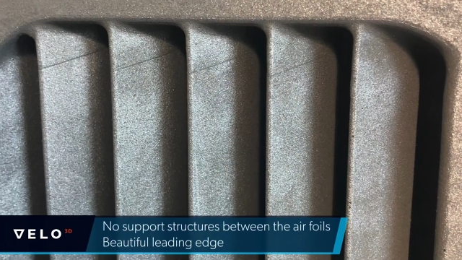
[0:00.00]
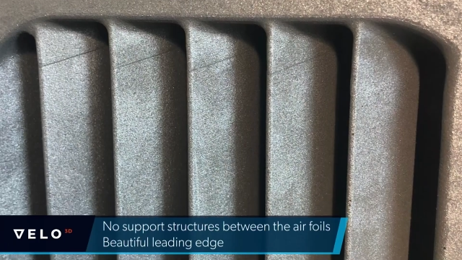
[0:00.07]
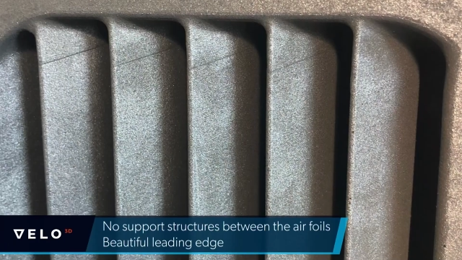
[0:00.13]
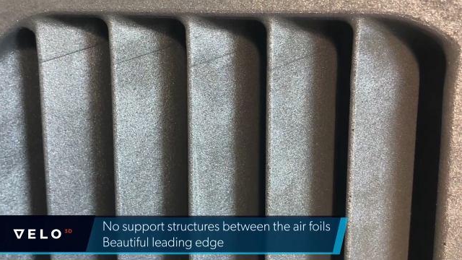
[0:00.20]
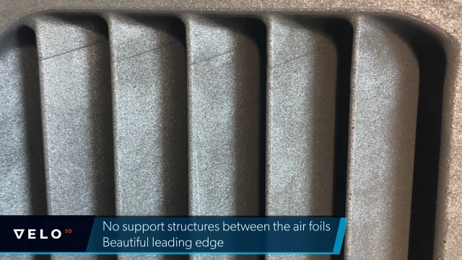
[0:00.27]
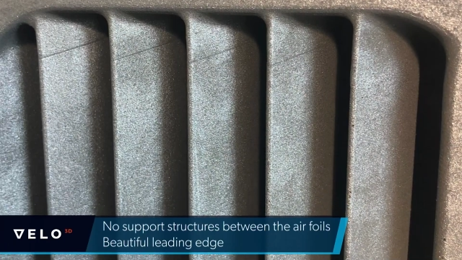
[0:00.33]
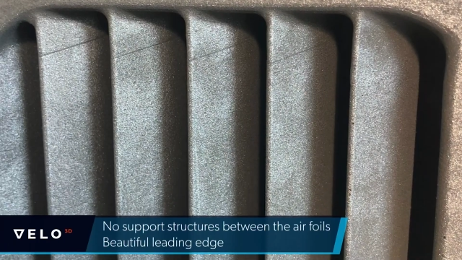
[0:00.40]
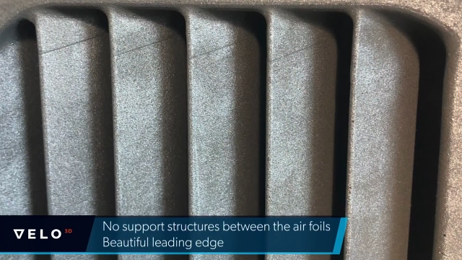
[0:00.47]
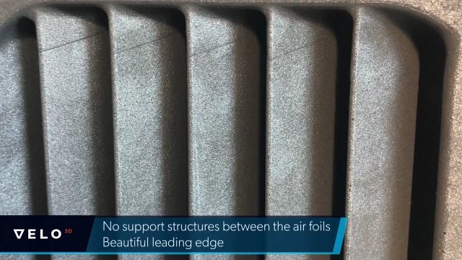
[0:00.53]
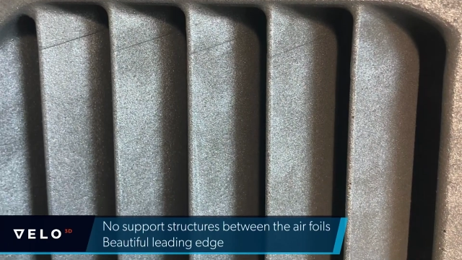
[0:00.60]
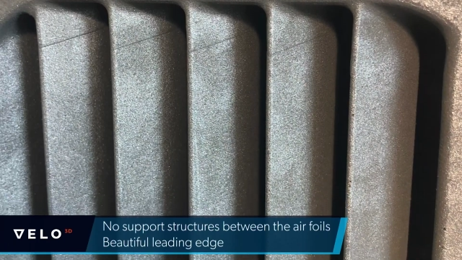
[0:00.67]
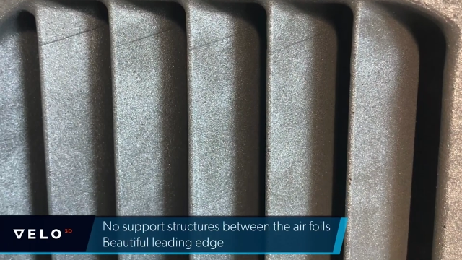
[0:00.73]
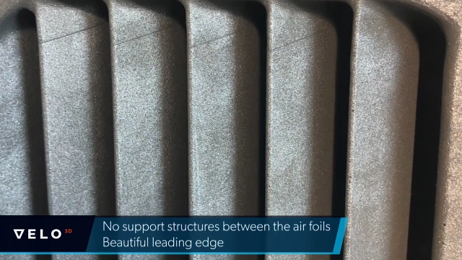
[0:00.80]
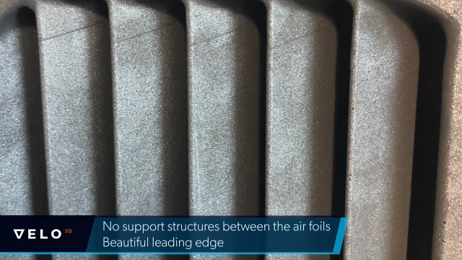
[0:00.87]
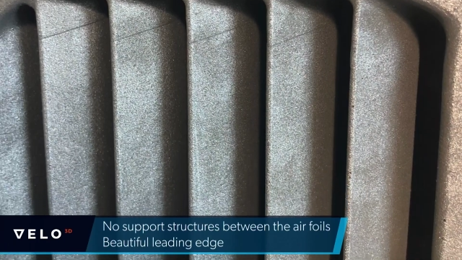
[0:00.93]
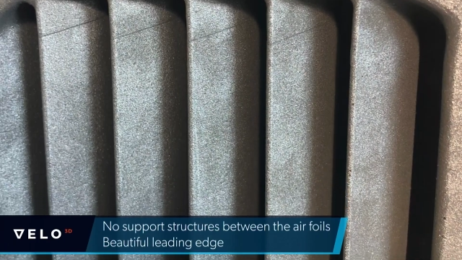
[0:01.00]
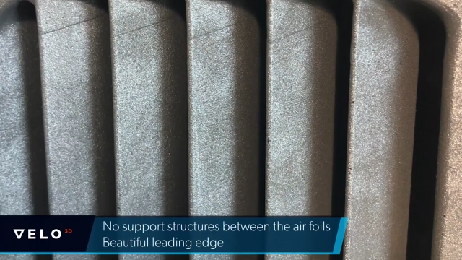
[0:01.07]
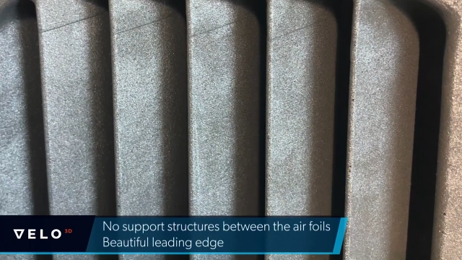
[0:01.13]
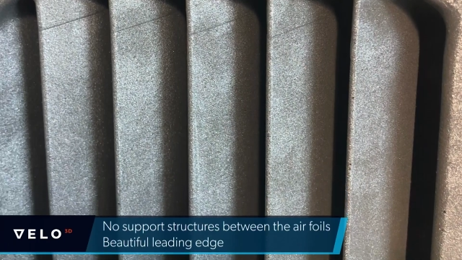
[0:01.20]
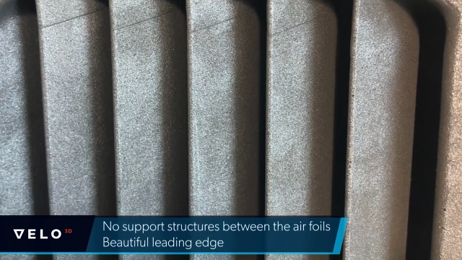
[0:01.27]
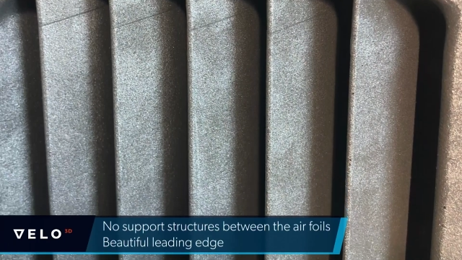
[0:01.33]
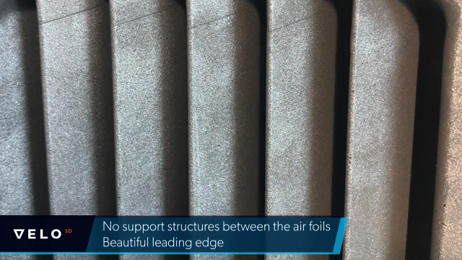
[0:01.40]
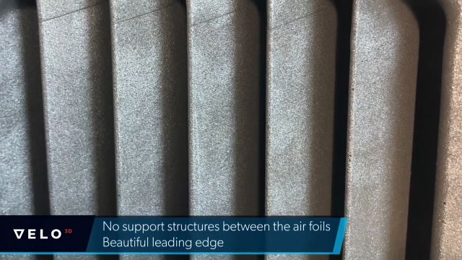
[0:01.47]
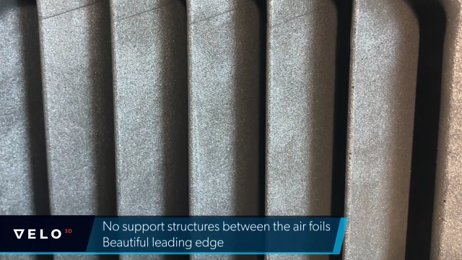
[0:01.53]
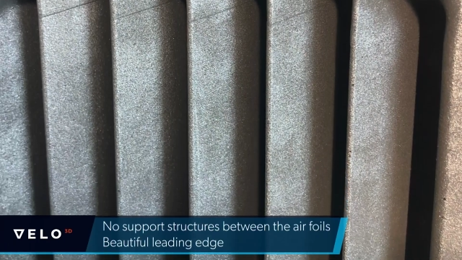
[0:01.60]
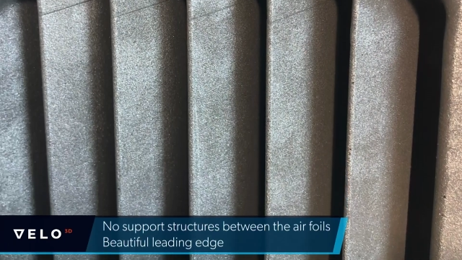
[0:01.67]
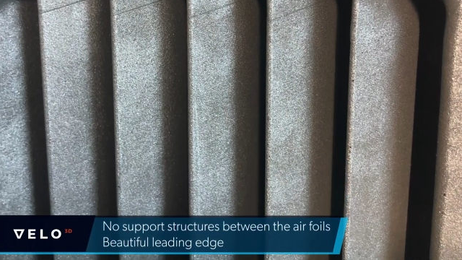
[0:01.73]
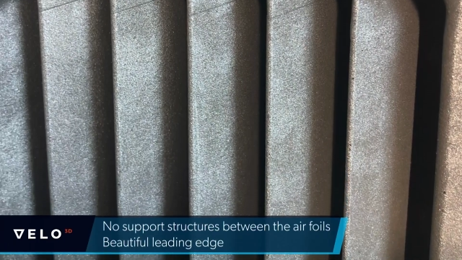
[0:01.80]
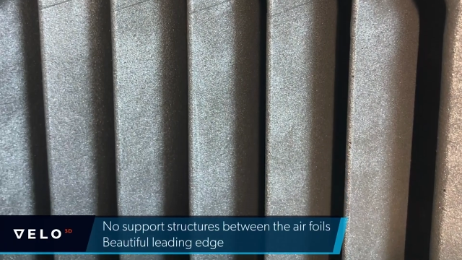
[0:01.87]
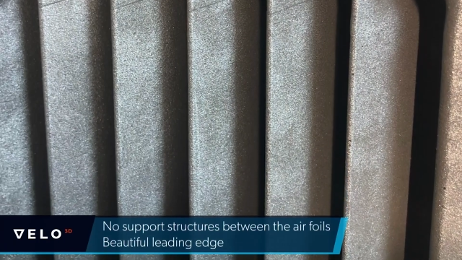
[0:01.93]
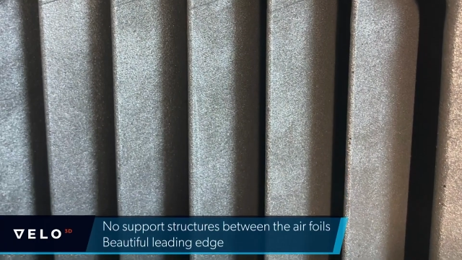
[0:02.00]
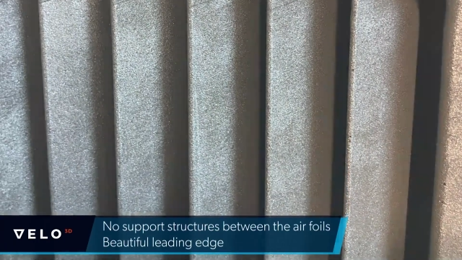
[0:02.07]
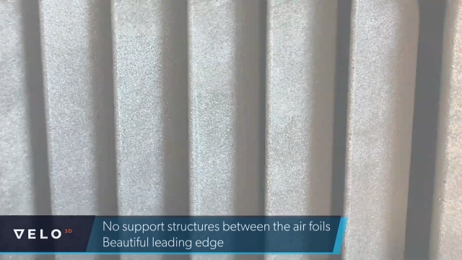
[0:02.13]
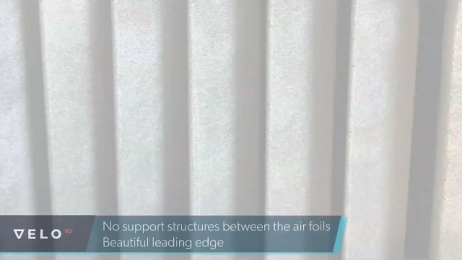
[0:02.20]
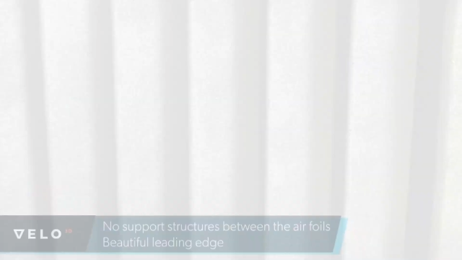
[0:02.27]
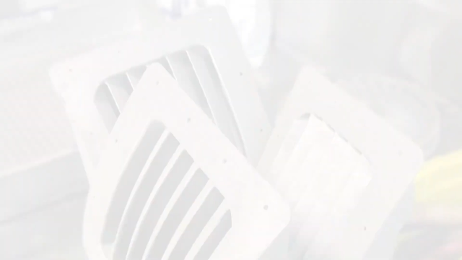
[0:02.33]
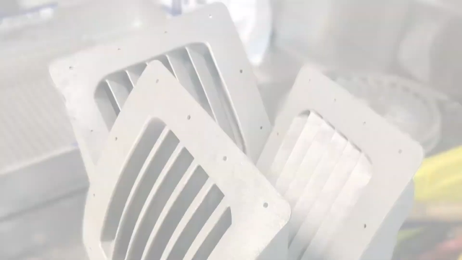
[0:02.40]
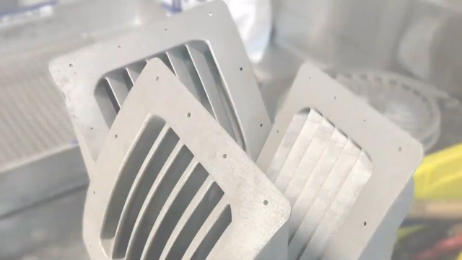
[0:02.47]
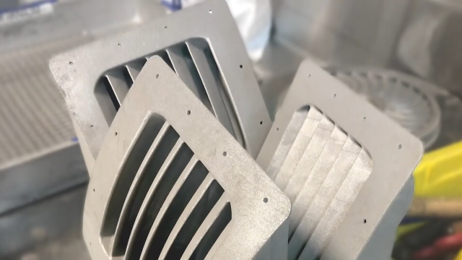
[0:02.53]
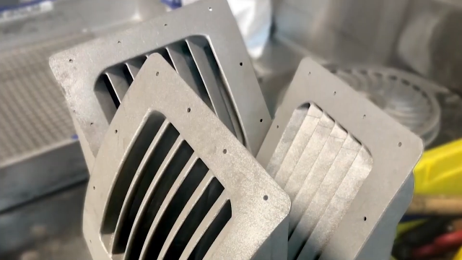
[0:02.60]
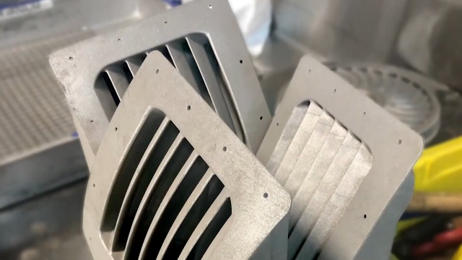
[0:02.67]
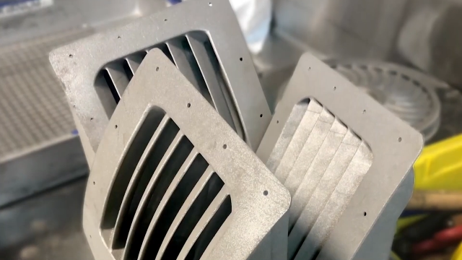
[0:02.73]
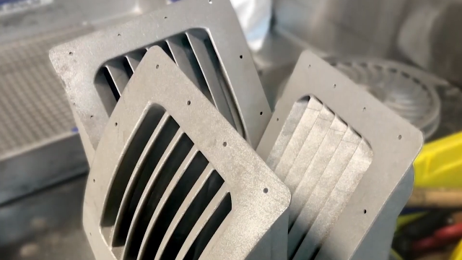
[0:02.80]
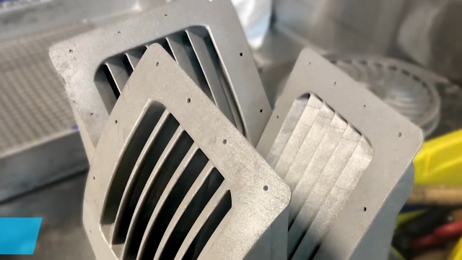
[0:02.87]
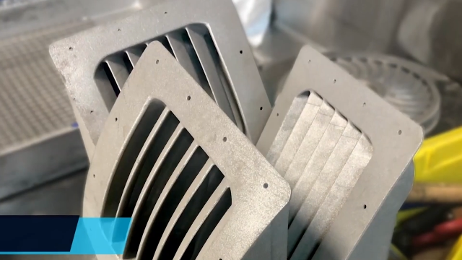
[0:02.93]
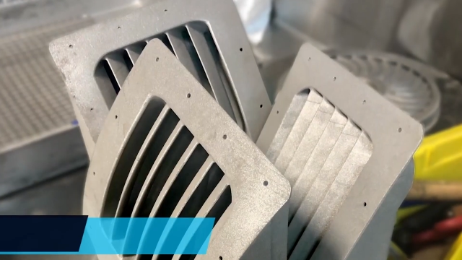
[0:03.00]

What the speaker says: (no speaker visible)